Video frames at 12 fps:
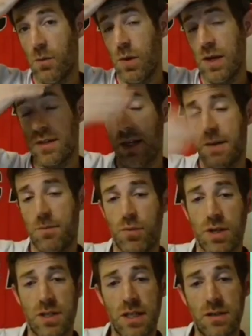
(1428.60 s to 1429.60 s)
West Ham
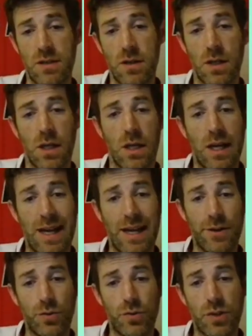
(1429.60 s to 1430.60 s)
pre-season
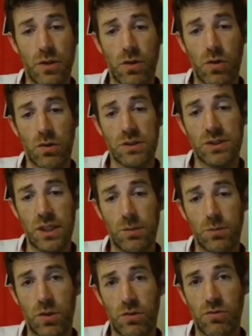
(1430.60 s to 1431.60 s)
and also got
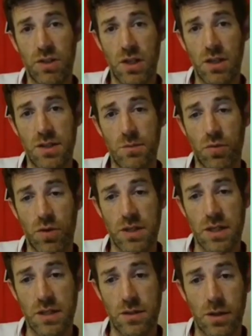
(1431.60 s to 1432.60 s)
some good returns in
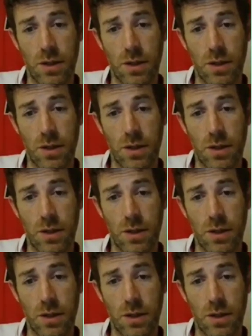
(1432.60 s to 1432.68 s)
pre-season.